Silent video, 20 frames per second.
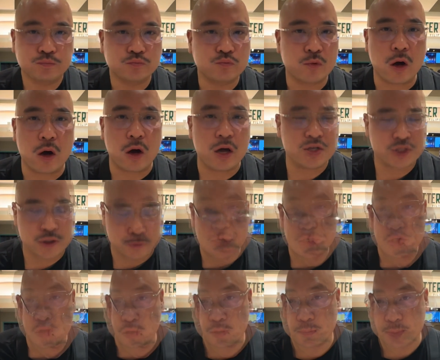Awesome. It's
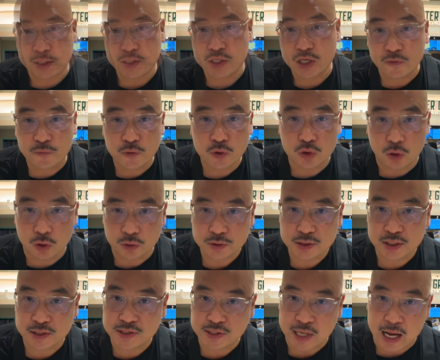going to be difficult to
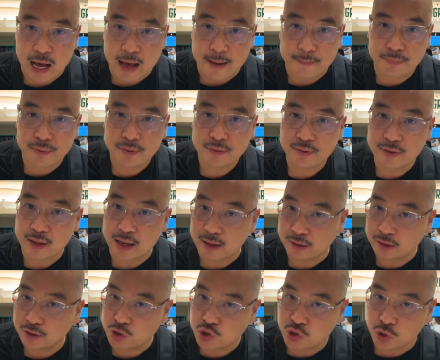top that
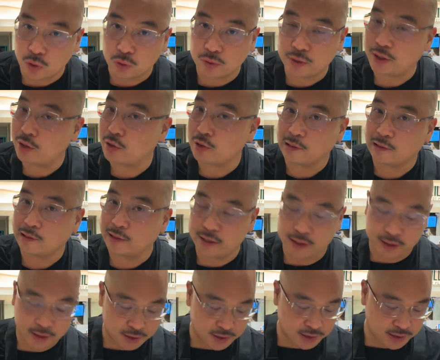lechon here at
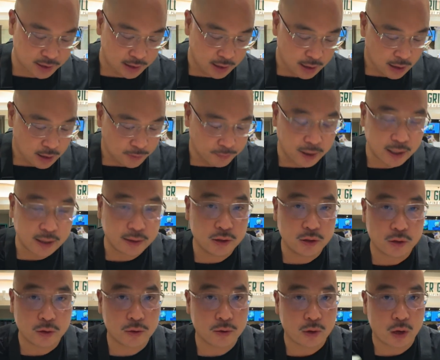Lydia's, but you
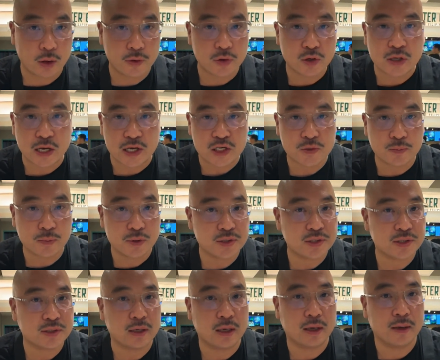know, all the
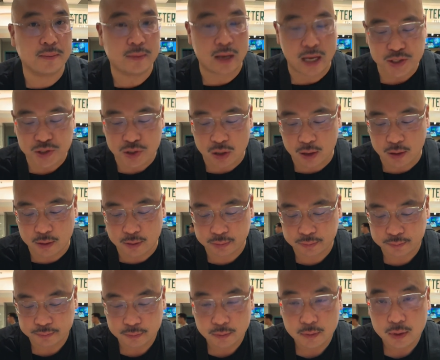customers, I saw
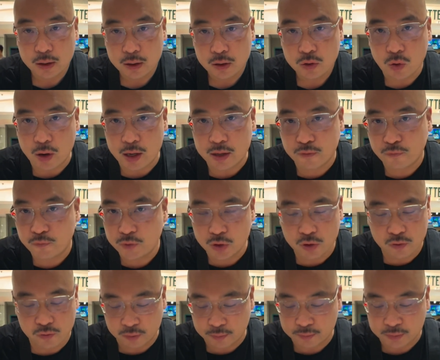quite a few
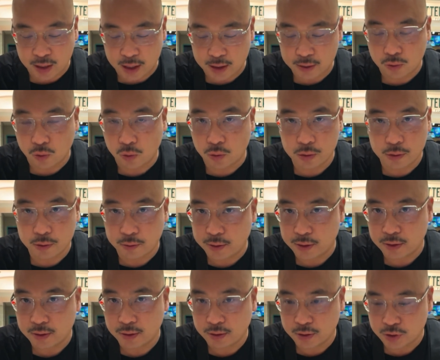of them not ordering
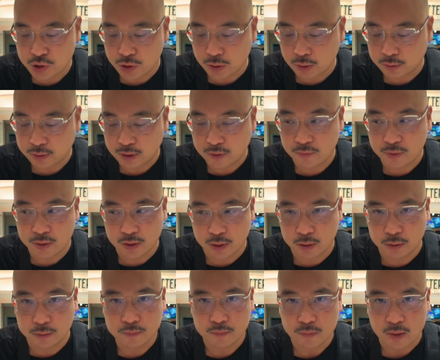the lechon, even
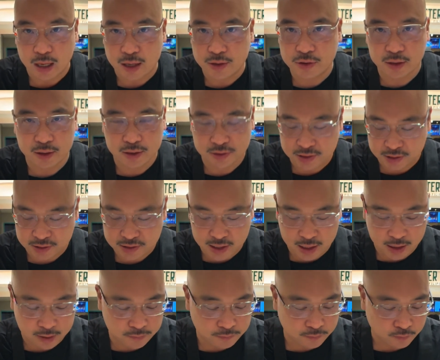though I think it's a
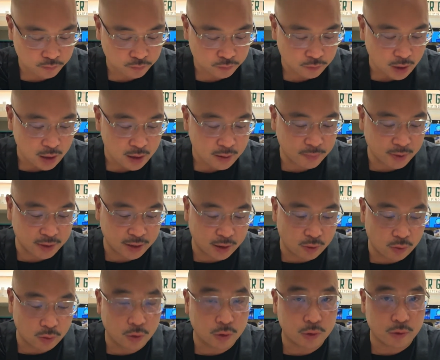10, but they
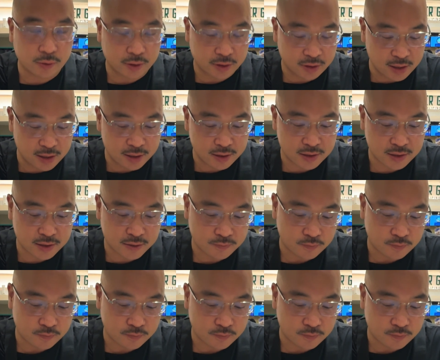were ordering this